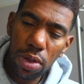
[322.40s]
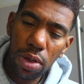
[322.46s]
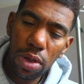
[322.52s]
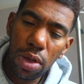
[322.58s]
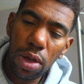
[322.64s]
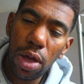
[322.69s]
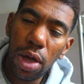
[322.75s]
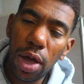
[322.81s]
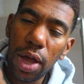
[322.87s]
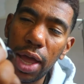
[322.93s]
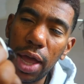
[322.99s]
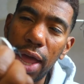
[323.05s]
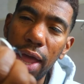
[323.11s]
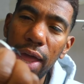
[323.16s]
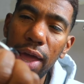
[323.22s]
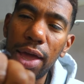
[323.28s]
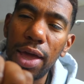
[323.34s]
Okay.
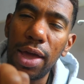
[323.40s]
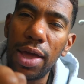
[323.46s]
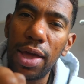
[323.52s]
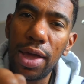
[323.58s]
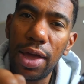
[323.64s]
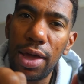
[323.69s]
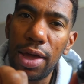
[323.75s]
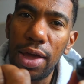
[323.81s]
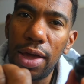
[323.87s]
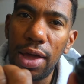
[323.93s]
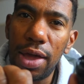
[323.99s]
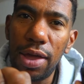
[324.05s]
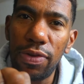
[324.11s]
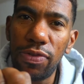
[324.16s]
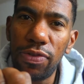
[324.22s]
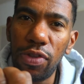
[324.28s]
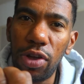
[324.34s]
It's
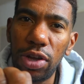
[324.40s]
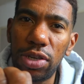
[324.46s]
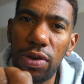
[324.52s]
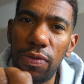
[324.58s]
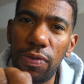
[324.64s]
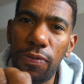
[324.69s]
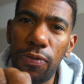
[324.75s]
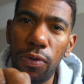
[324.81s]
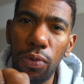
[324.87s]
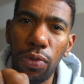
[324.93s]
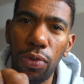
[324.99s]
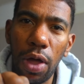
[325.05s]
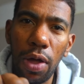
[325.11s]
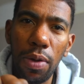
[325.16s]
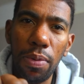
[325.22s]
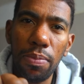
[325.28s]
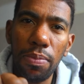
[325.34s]
nice and full though.
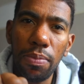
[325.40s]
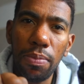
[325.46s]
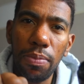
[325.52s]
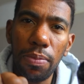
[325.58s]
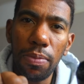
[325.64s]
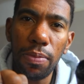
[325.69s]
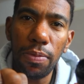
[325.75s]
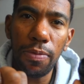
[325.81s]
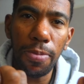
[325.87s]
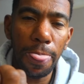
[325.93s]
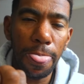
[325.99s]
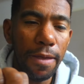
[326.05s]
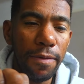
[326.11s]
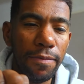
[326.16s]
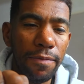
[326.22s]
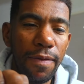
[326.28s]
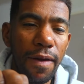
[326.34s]

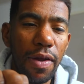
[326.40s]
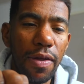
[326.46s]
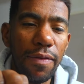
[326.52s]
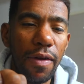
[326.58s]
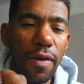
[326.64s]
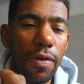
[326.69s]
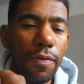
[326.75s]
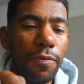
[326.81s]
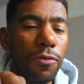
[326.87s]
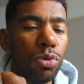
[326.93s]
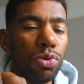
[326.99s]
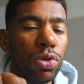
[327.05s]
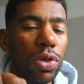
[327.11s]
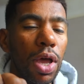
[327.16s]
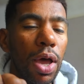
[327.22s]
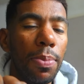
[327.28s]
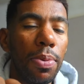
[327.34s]
Very, very full
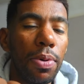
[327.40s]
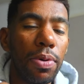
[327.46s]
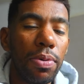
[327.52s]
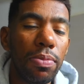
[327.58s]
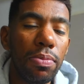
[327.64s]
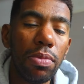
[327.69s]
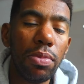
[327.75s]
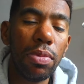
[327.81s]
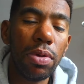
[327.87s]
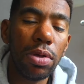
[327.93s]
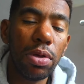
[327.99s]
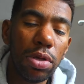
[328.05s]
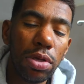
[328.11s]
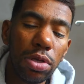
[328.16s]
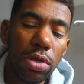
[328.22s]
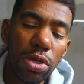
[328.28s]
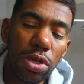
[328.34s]
tub.
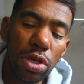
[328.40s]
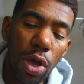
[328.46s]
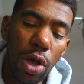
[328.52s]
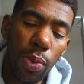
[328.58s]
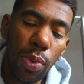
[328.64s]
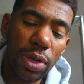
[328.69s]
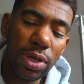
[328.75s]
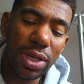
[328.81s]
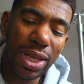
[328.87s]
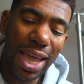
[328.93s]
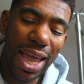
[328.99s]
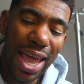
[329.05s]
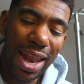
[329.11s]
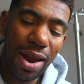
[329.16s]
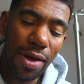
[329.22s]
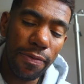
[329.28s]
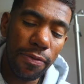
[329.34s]
So once again, I
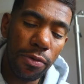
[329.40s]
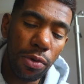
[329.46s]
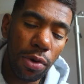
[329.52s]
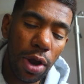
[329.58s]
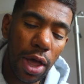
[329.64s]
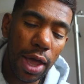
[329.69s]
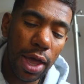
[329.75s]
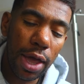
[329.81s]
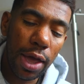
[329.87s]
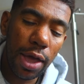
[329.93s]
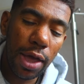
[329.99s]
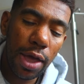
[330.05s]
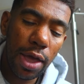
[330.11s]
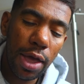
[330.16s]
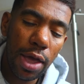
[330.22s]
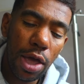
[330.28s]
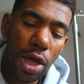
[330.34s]
feel like
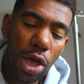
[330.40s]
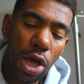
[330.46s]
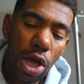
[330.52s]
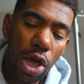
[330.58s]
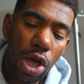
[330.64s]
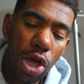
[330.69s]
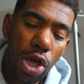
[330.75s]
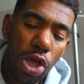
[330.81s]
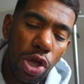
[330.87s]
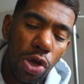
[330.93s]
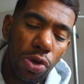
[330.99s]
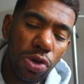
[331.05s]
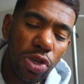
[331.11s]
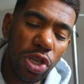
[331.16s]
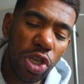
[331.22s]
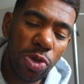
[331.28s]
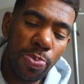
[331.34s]
used
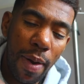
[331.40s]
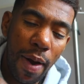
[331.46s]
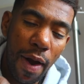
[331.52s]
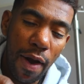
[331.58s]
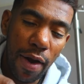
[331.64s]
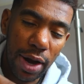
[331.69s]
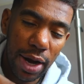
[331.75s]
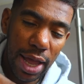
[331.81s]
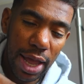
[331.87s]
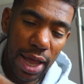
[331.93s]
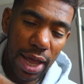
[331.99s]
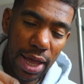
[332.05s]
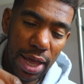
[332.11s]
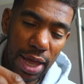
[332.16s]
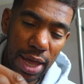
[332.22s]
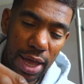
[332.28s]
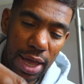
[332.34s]
sparingly,
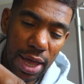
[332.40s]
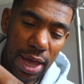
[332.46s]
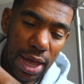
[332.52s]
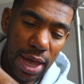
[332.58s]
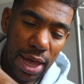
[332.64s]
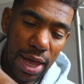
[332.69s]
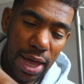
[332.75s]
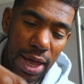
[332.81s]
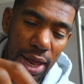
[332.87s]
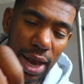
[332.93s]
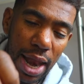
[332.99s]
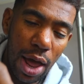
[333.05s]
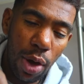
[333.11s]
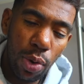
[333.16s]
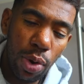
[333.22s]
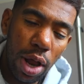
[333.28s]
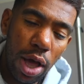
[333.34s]
that will
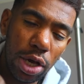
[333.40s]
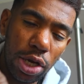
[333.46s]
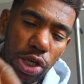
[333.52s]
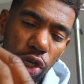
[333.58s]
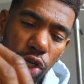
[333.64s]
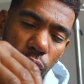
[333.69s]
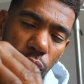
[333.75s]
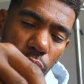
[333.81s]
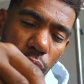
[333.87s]
last you